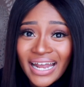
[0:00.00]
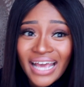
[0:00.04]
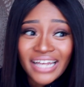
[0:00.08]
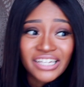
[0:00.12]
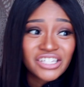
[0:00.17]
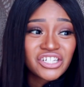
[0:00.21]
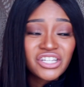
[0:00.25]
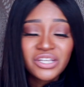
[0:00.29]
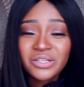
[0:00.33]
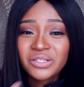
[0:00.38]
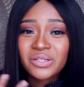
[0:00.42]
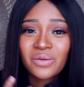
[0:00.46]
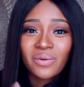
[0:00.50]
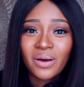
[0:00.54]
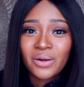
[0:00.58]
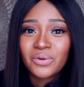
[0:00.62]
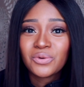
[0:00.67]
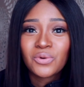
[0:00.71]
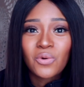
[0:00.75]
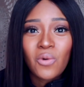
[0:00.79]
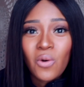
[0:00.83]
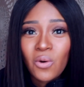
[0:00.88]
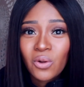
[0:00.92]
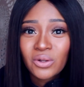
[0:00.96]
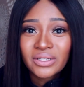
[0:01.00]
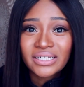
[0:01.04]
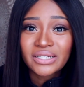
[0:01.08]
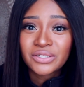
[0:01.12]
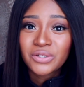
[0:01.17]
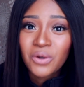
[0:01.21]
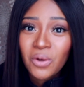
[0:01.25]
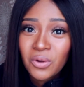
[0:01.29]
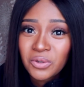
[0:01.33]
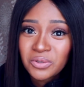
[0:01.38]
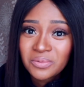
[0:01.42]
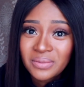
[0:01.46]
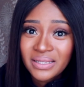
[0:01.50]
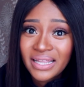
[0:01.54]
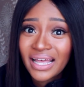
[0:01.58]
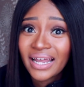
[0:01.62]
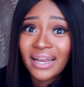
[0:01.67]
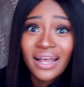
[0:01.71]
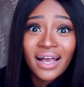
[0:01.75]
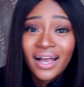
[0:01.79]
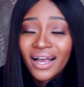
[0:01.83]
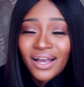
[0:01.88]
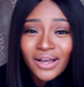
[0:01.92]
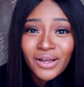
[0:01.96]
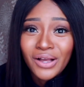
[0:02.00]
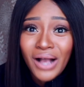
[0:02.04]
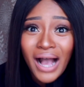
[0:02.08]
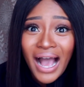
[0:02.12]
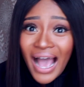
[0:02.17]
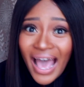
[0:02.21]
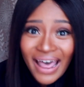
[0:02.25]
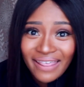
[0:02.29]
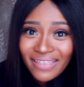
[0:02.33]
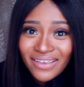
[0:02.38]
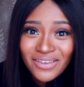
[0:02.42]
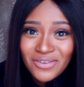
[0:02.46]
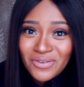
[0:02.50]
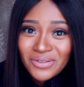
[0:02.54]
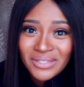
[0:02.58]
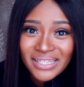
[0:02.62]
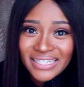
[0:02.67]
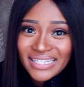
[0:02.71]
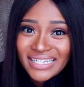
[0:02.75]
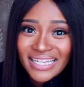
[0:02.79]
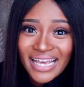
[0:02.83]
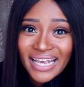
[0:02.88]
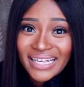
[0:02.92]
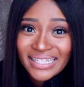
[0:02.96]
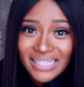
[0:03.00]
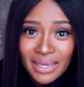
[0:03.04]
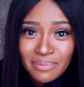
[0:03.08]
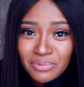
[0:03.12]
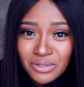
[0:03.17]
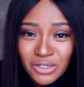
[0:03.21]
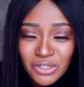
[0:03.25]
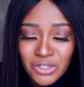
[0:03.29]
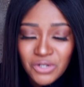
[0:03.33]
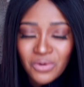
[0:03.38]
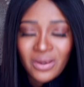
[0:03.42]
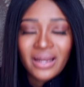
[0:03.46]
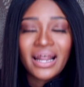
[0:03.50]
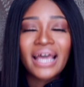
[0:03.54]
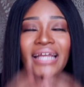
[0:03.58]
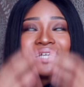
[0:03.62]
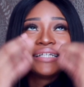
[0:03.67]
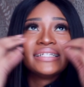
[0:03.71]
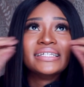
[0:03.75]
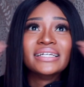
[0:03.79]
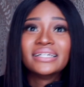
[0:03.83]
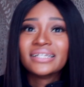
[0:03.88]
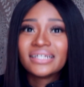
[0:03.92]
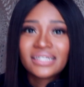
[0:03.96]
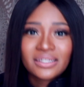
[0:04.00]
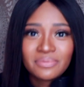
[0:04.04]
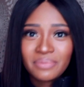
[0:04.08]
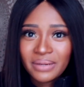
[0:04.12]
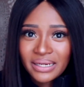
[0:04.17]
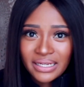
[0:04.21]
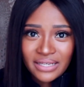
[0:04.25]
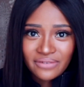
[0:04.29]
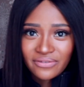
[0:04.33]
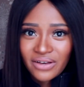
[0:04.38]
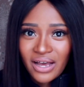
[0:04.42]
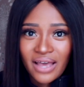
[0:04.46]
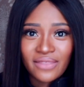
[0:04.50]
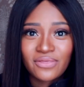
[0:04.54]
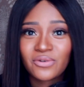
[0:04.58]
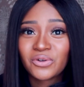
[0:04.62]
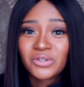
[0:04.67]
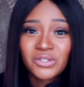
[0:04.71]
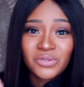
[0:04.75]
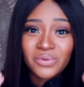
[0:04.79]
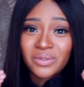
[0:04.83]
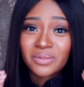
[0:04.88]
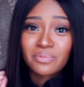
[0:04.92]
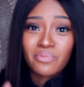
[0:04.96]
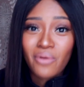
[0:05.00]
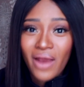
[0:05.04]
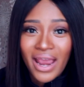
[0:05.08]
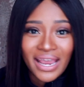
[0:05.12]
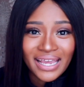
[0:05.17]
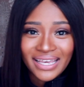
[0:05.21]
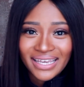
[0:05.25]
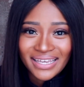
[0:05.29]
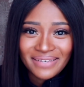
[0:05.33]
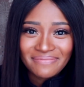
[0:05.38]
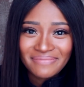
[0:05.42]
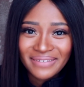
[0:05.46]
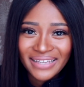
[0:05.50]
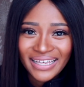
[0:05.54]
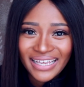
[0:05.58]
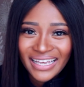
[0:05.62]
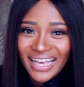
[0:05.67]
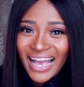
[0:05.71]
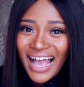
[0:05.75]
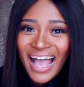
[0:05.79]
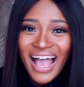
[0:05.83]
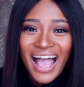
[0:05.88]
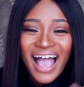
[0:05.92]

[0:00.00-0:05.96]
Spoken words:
And she's the one who called and told me that, I think UCT accepted you. And I didn't believe her. I thought she was pranking me.